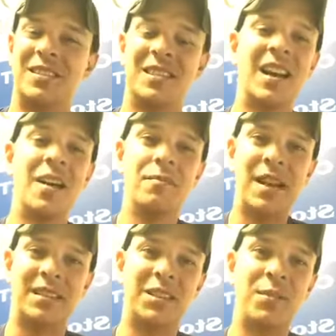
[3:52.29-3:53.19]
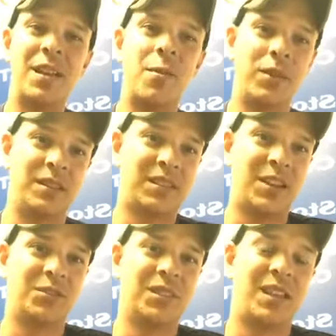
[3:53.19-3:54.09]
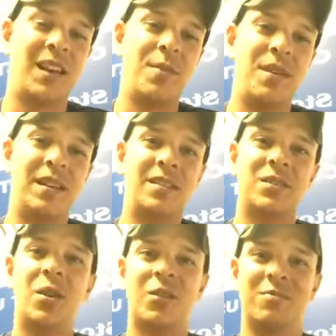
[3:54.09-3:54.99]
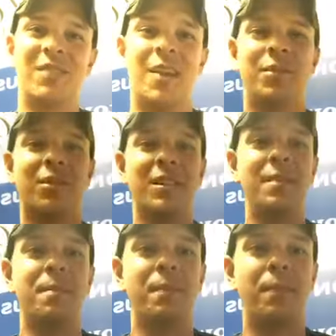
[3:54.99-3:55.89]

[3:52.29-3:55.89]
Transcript: Just message me, and we can schedule a time and talk. Have a great day.